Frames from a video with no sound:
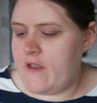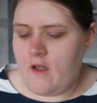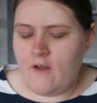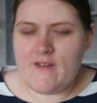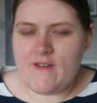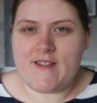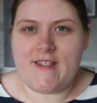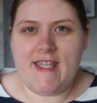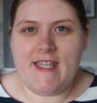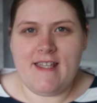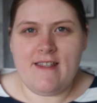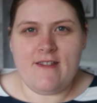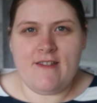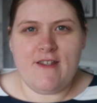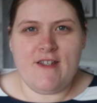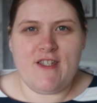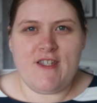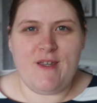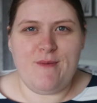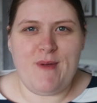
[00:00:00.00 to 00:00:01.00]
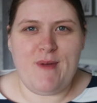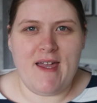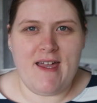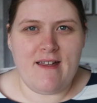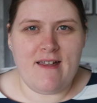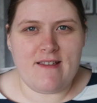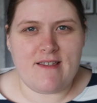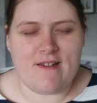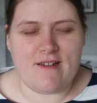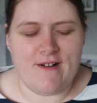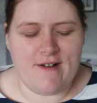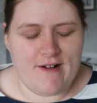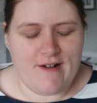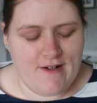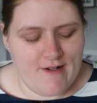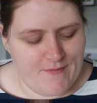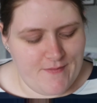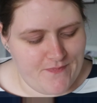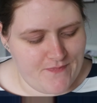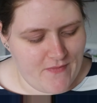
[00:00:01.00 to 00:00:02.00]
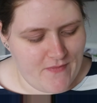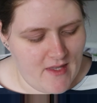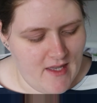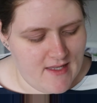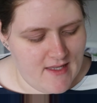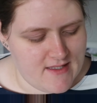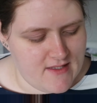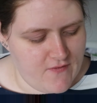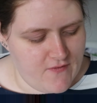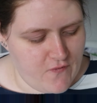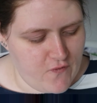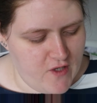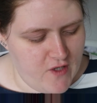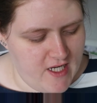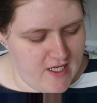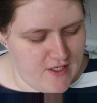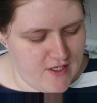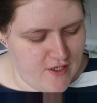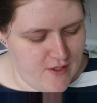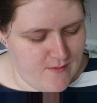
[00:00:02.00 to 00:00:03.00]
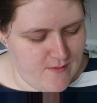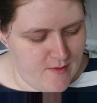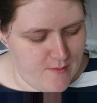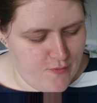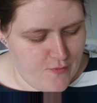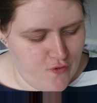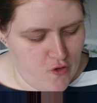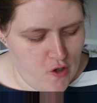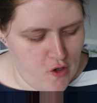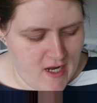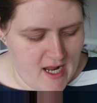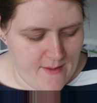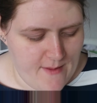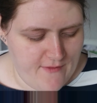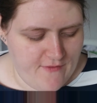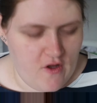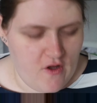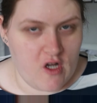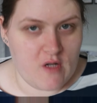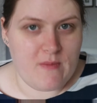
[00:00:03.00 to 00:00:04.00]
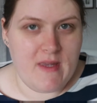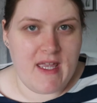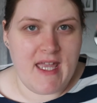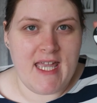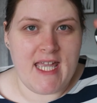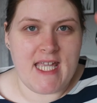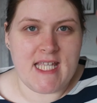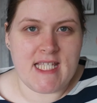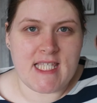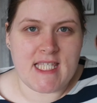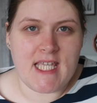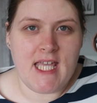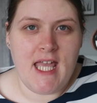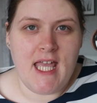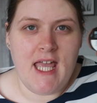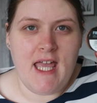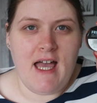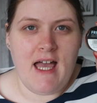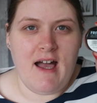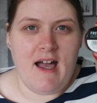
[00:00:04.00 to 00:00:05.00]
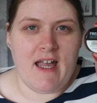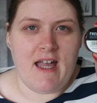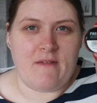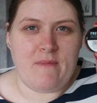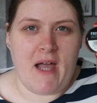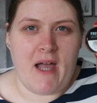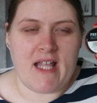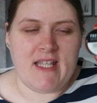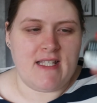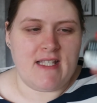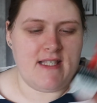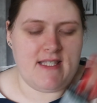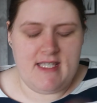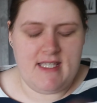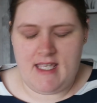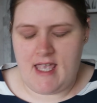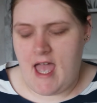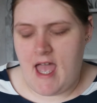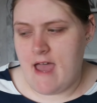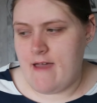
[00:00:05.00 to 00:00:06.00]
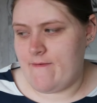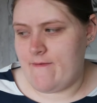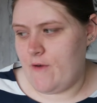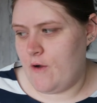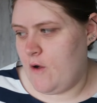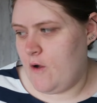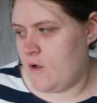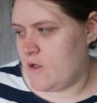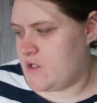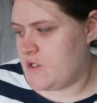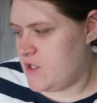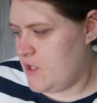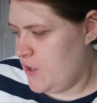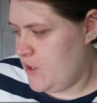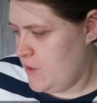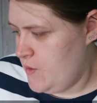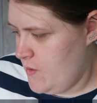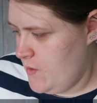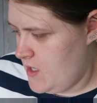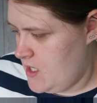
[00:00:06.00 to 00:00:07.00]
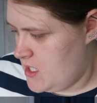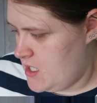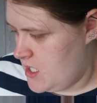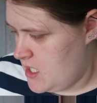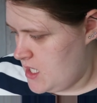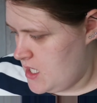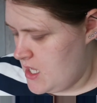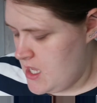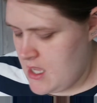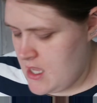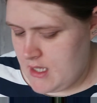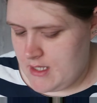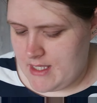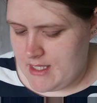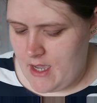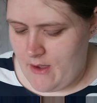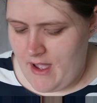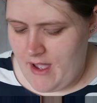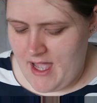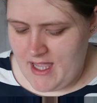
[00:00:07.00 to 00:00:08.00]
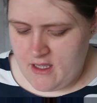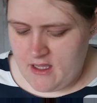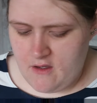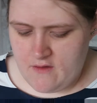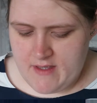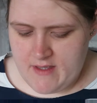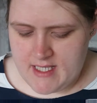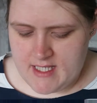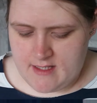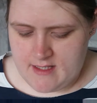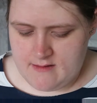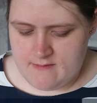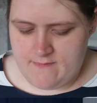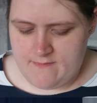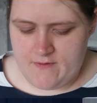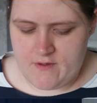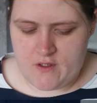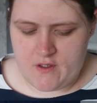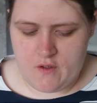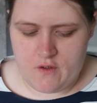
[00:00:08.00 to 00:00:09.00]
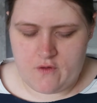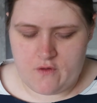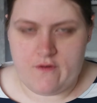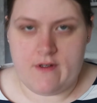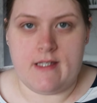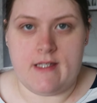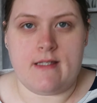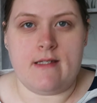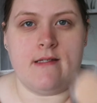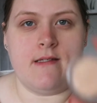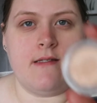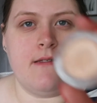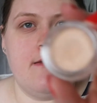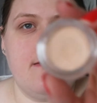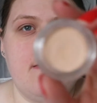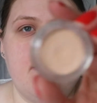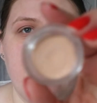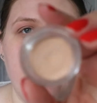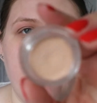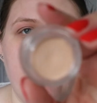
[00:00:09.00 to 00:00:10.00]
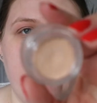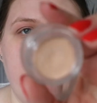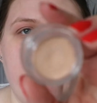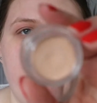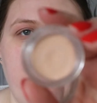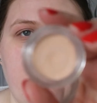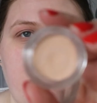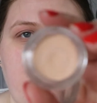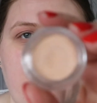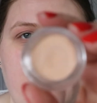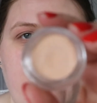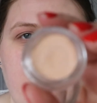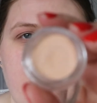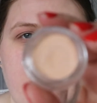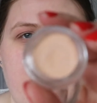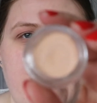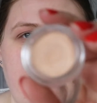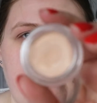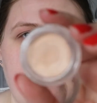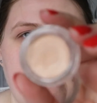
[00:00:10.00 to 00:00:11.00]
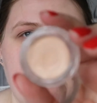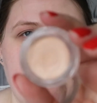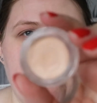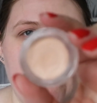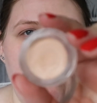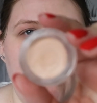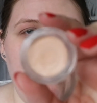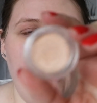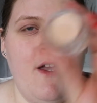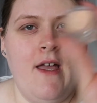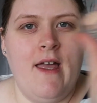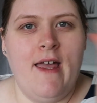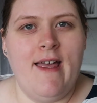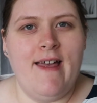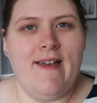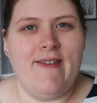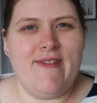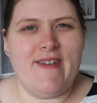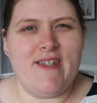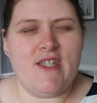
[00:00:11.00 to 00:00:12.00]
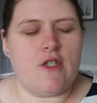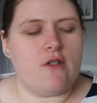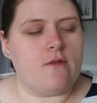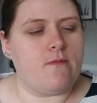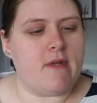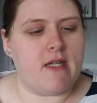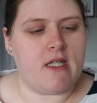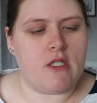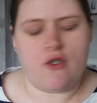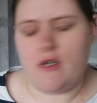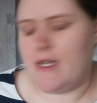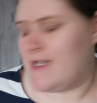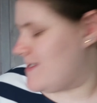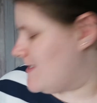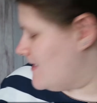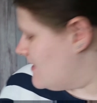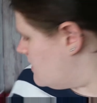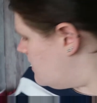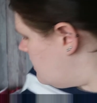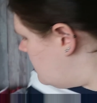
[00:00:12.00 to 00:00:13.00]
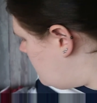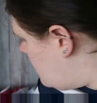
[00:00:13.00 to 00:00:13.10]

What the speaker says: concealer that she picked is the Freedom Pro Camouflage Paste. I have mine in CFO2. Now I got this for cut creases, not for actual concealer, so this should be interesting.